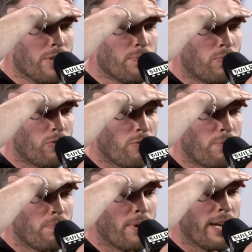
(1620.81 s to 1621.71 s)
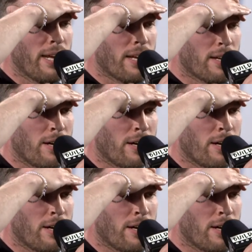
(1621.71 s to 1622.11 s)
would probably